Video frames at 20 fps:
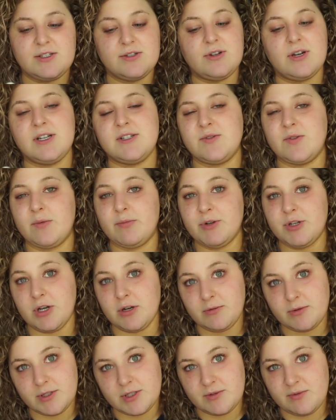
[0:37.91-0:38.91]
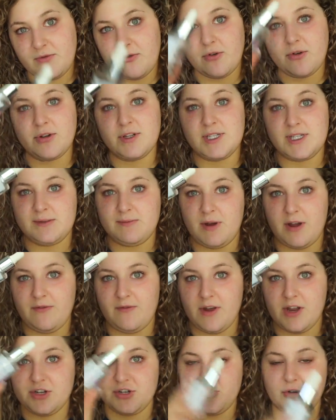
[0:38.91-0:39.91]
You guys have heard me talking about this before. This is my
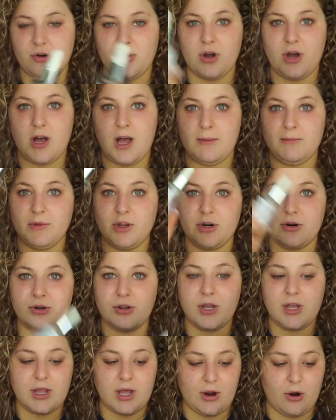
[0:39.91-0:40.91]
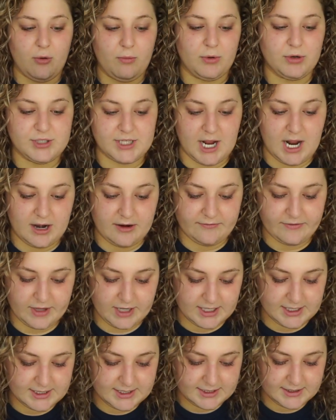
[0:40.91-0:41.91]
facial oil. I'm literally like almost out of
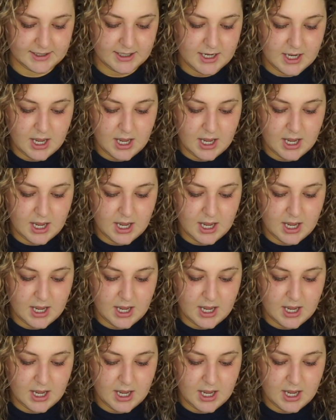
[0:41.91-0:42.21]
this.